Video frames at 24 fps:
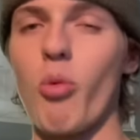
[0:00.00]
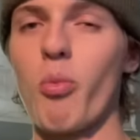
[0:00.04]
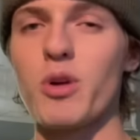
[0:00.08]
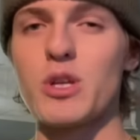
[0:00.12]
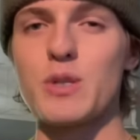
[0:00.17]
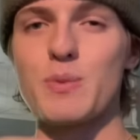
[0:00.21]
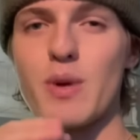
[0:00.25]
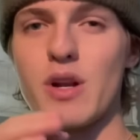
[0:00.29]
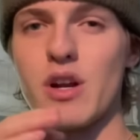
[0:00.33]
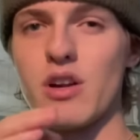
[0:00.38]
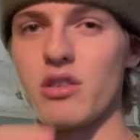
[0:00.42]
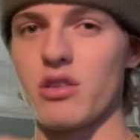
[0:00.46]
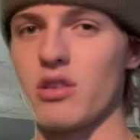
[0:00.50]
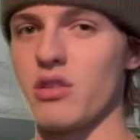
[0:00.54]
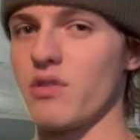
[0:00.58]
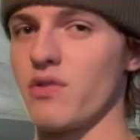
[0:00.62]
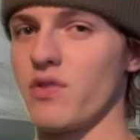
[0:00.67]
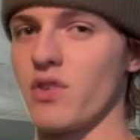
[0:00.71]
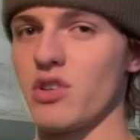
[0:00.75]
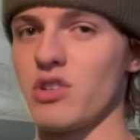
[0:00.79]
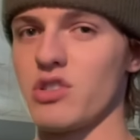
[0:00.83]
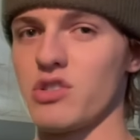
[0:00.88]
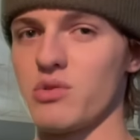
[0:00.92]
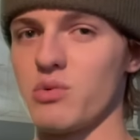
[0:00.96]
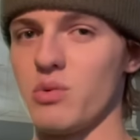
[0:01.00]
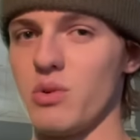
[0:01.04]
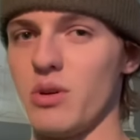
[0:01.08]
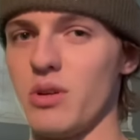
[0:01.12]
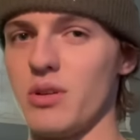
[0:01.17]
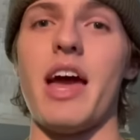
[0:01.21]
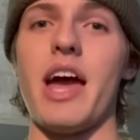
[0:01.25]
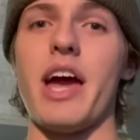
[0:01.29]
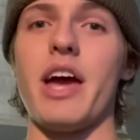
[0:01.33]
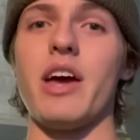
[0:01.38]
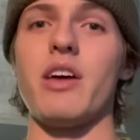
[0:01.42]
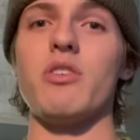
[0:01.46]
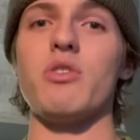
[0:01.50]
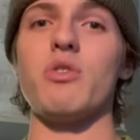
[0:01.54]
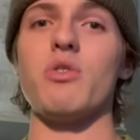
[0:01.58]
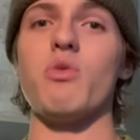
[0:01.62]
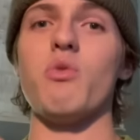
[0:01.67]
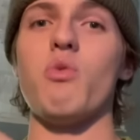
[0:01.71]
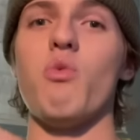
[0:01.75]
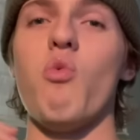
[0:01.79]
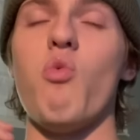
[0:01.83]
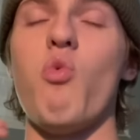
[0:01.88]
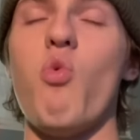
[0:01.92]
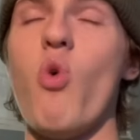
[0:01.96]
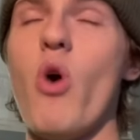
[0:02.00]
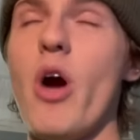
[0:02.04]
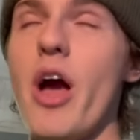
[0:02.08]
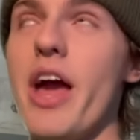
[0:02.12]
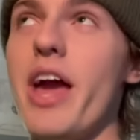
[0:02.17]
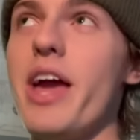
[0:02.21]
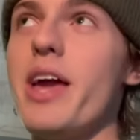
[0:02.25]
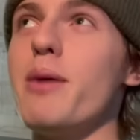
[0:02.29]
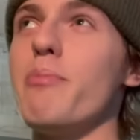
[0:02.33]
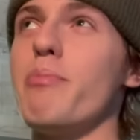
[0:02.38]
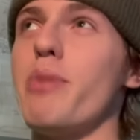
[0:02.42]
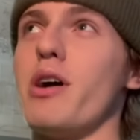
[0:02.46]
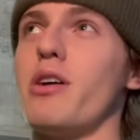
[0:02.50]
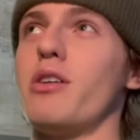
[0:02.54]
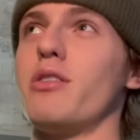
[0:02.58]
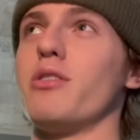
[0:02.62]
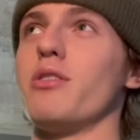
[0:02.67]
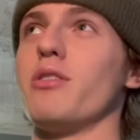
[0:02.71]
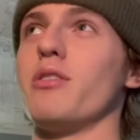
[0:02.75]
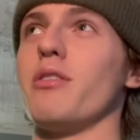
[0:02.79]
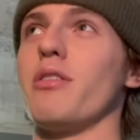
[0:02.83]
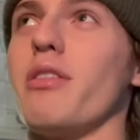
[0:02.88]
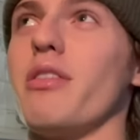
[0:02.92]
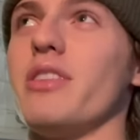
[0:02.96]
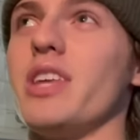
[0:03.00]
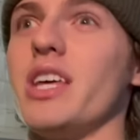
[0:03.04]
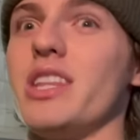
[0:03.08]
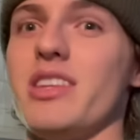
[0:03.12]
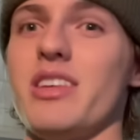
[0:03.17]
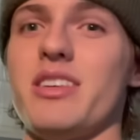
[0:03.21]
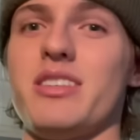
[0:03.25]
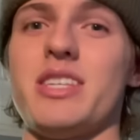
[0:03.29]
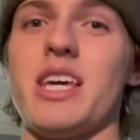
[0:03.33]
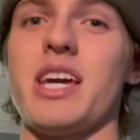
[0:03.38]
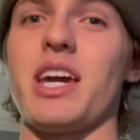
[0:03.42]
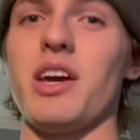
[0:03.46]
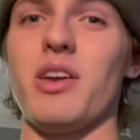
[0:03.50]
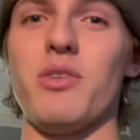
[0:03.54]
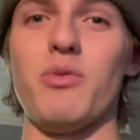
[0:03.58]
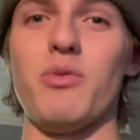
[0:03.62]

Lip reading: much better than the first one, and way better than the second